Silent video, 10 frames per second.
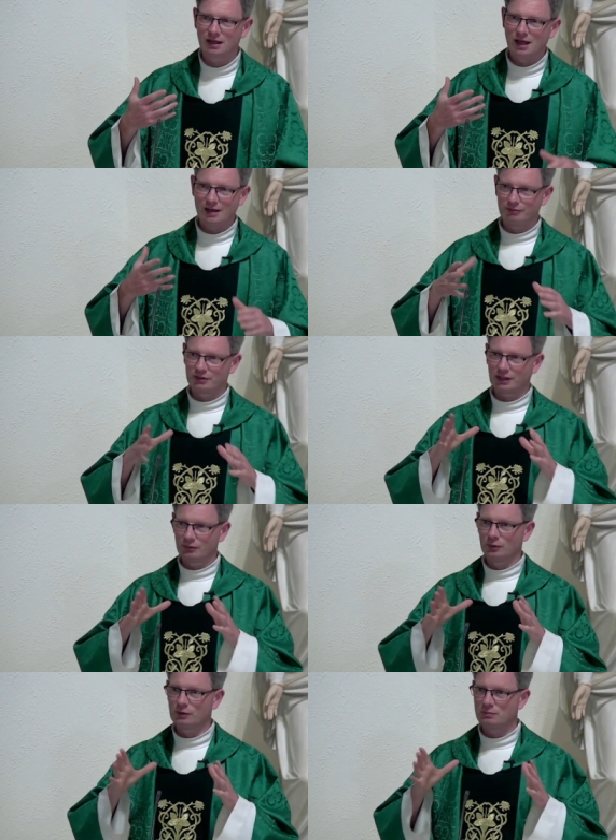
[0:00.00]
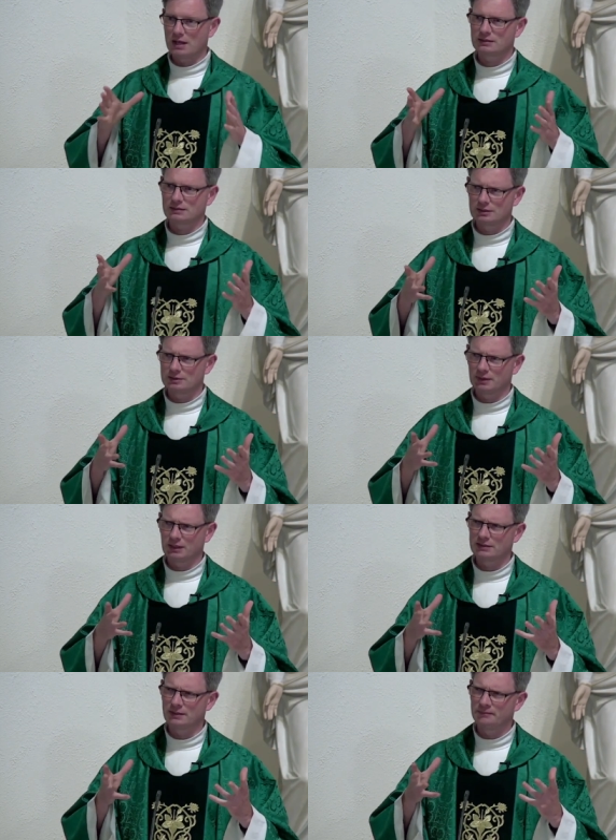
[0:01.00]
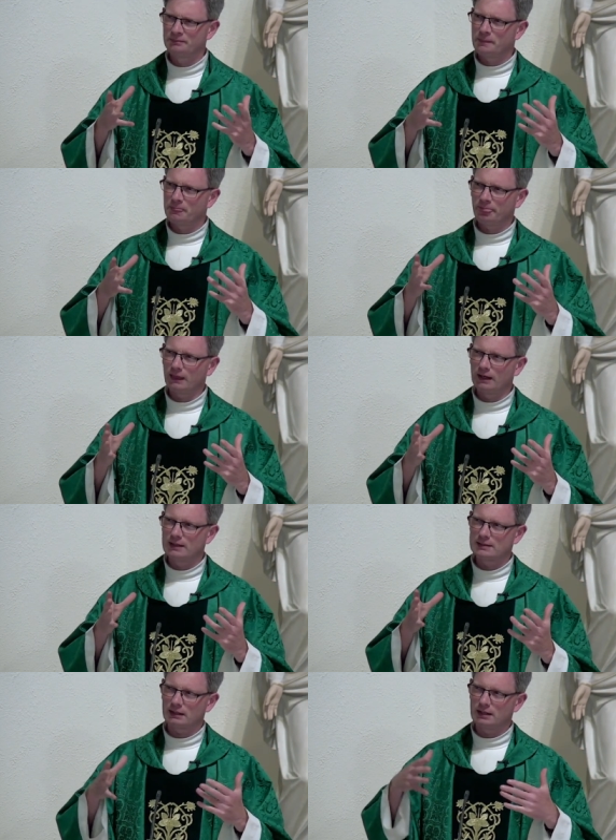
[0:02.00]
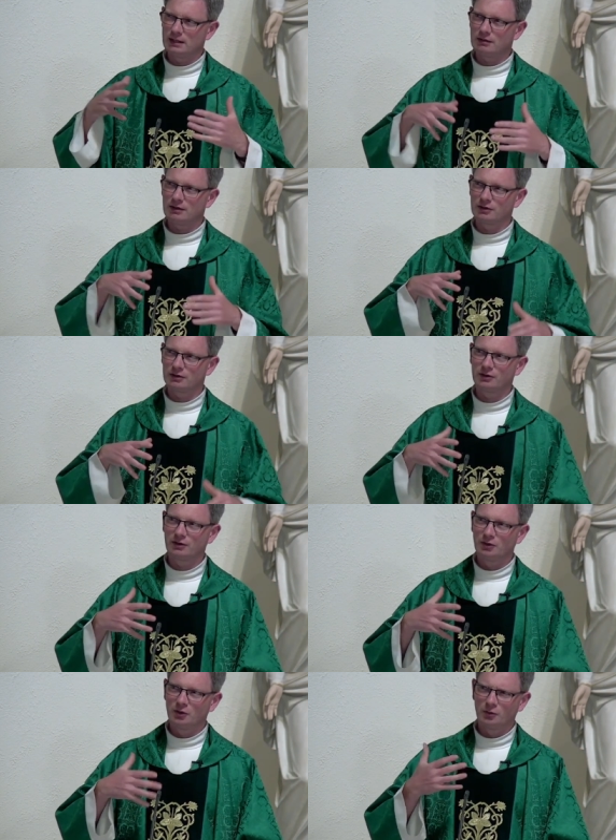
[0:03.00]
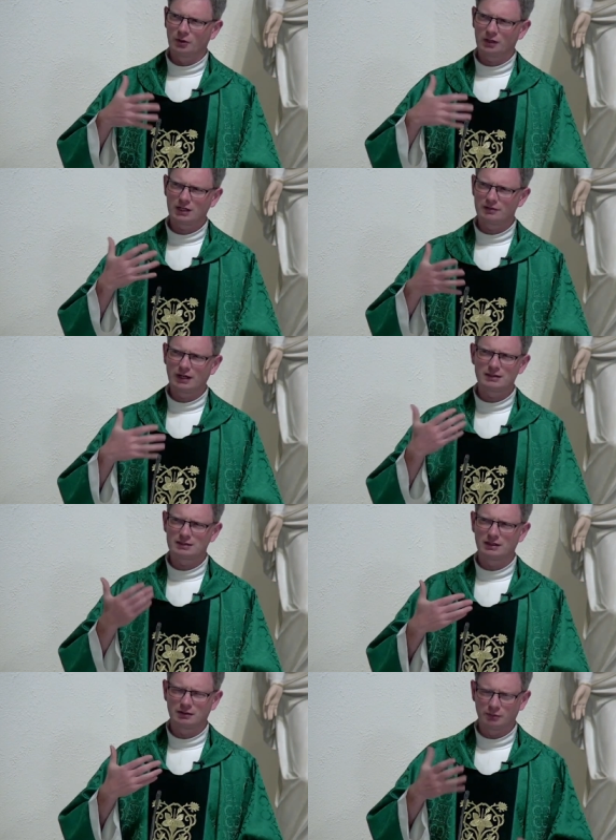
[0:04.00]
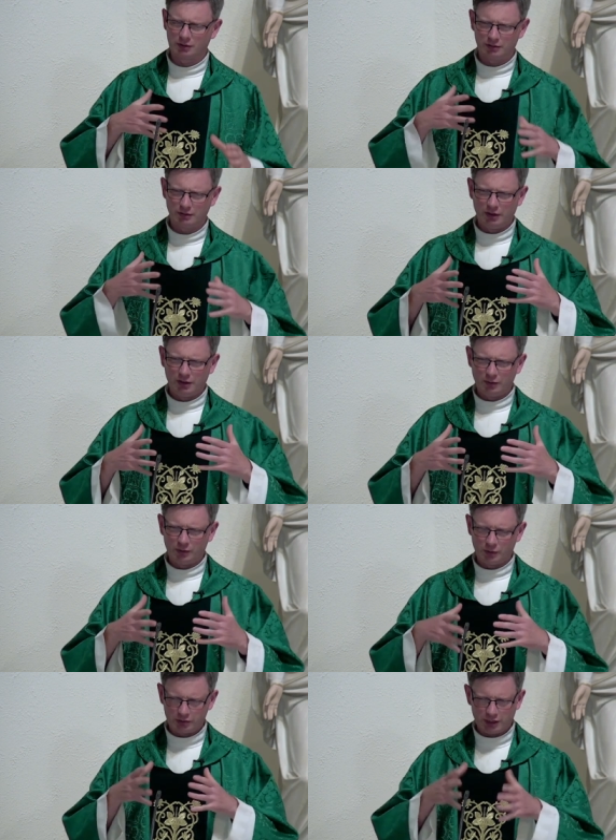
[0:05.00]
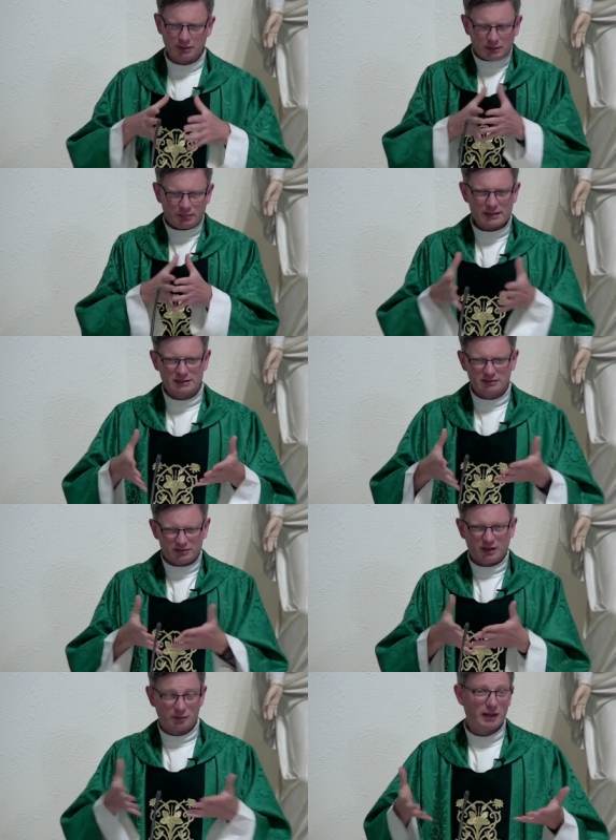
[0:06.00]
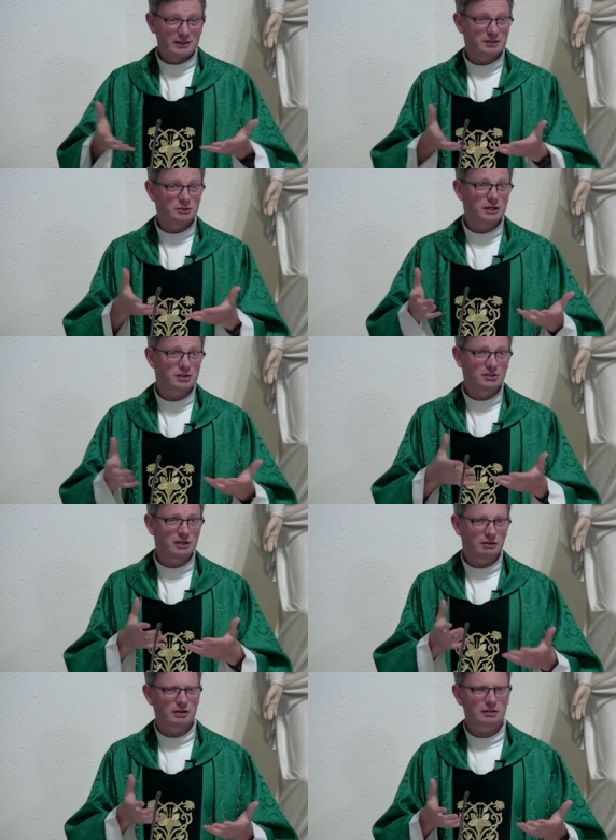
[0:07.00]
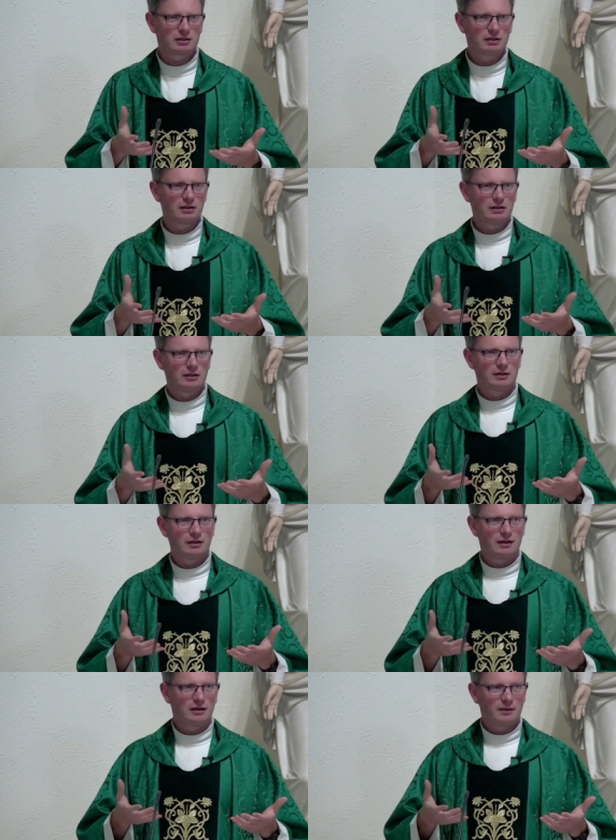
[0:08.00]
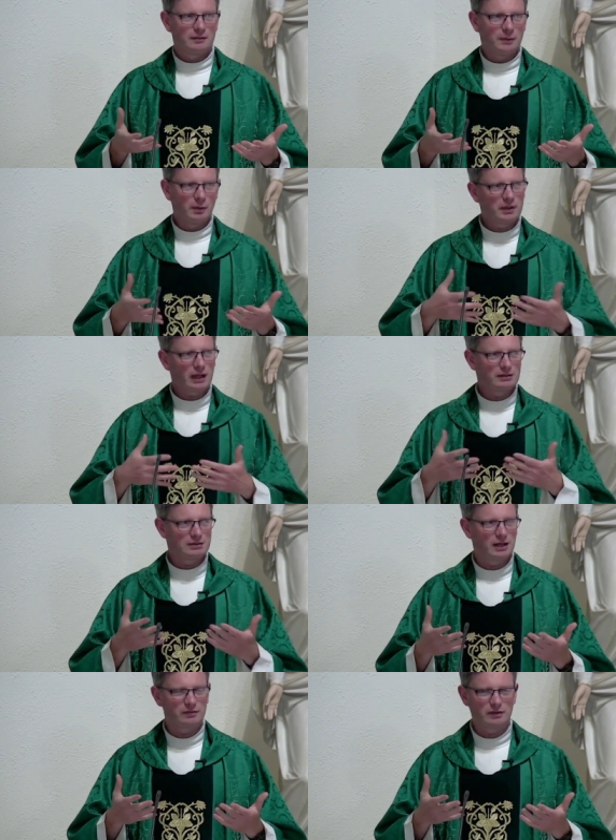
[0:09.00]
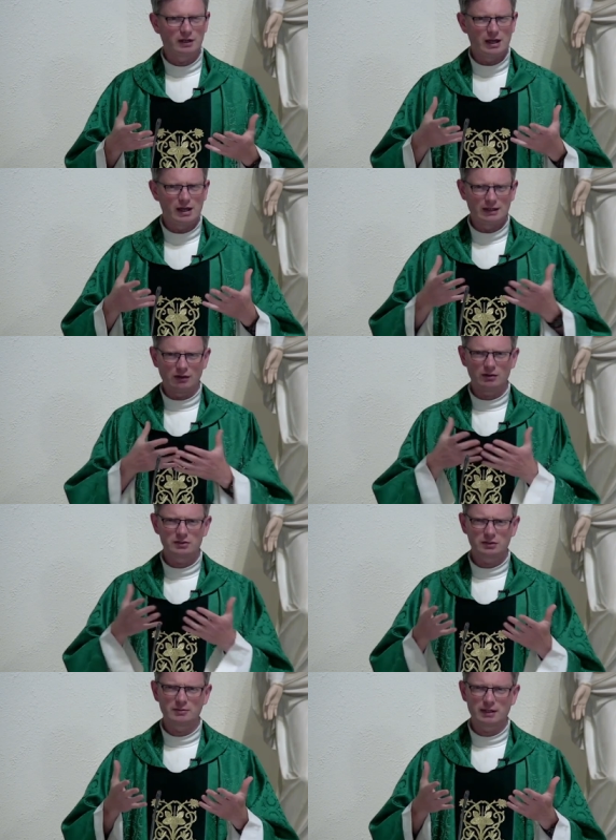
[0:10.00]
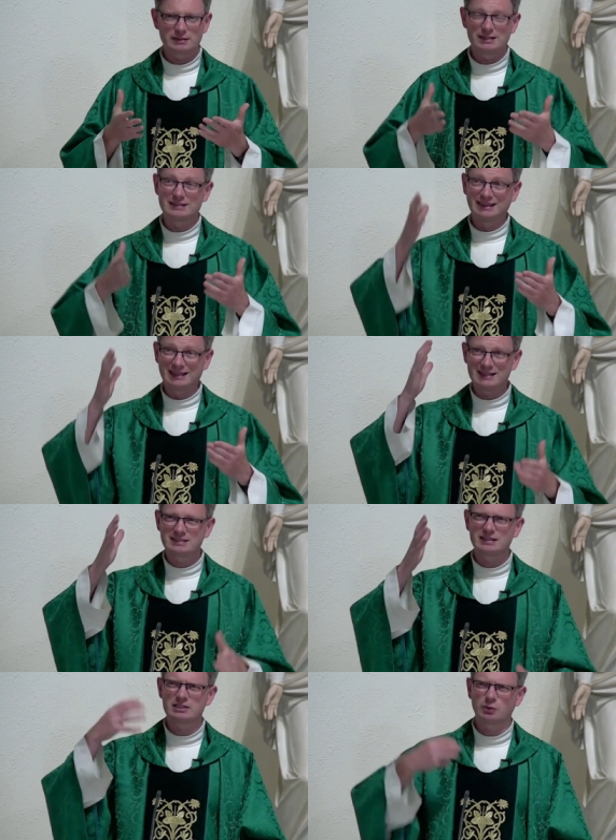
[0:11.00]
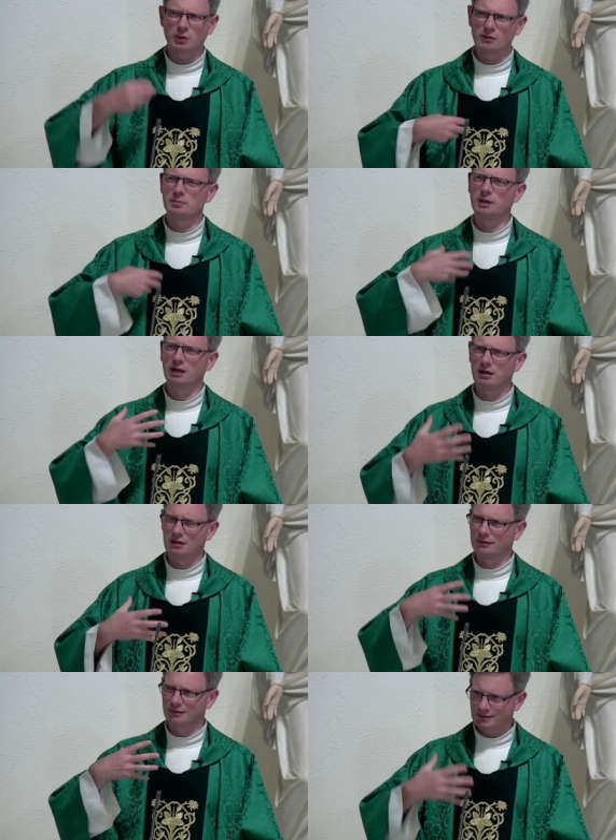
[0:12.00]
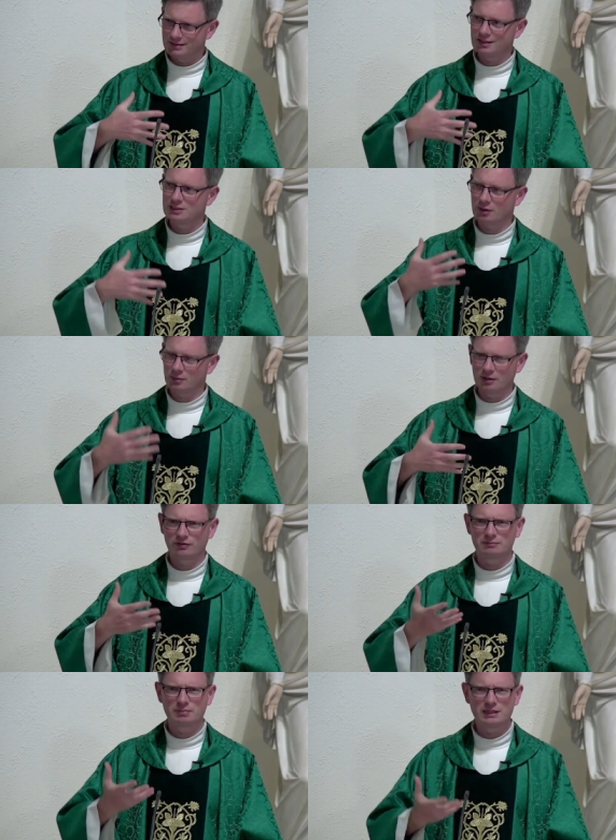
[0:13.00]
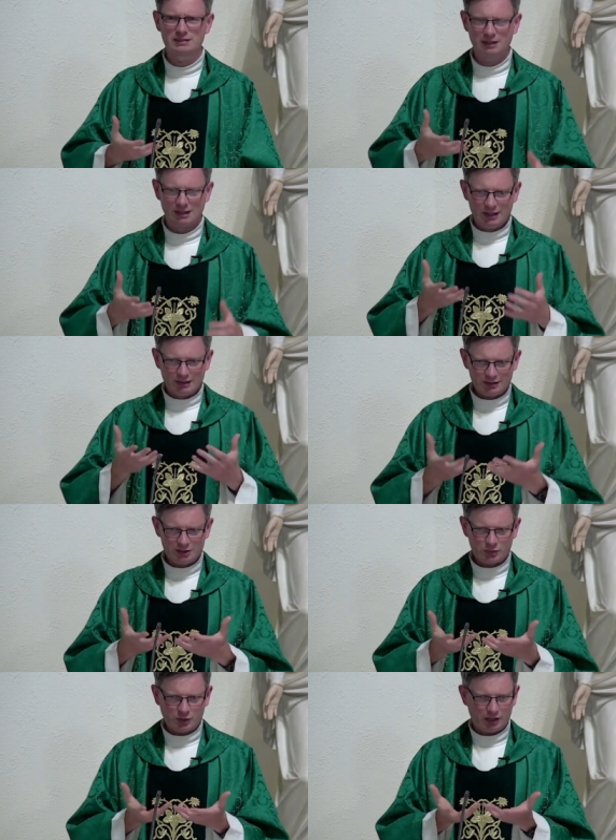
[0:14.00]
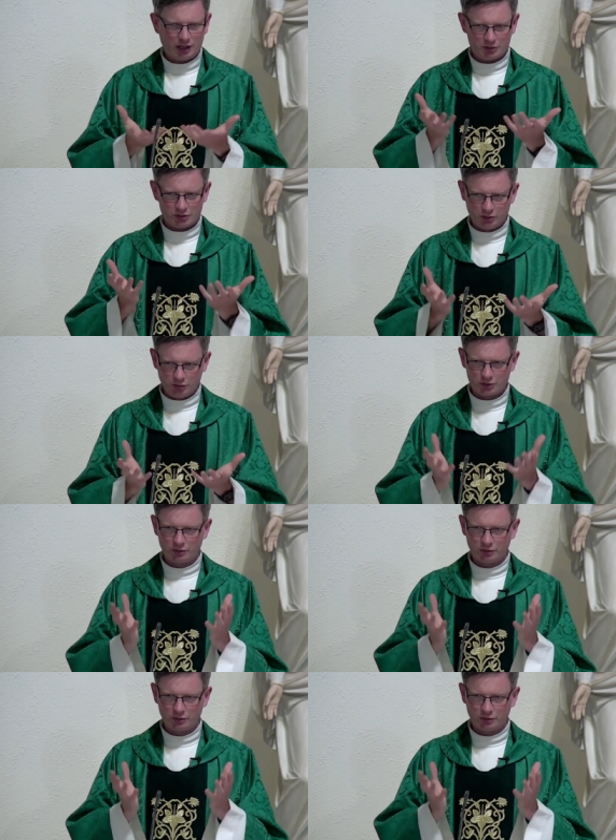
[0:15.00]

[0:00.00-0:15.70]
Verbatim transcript: everything will make sense, because it's like here on earth, we're kind of in exile. We're, we're, we're trying to make the best of, of a bad situation here on earth. But when we get into heaven, it'll all suddenly make sense. This is where we belong. This is where we'll find peace. This is where our souls will